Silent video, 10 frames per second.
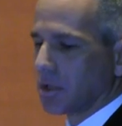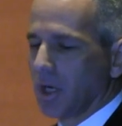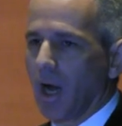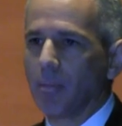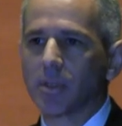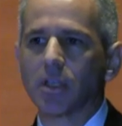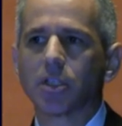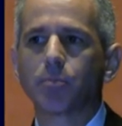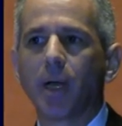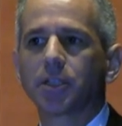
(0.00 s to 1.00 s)
a job. It's a
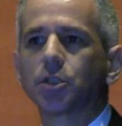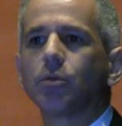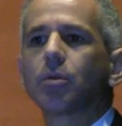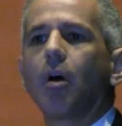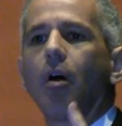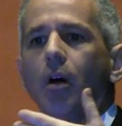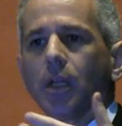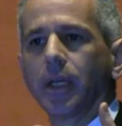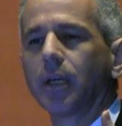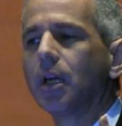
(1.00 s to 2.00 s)
special
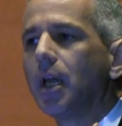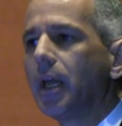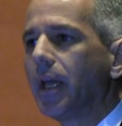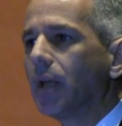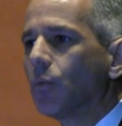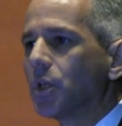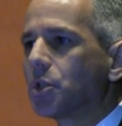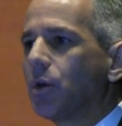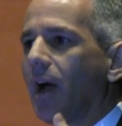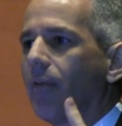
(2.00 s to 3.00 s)
calling in which you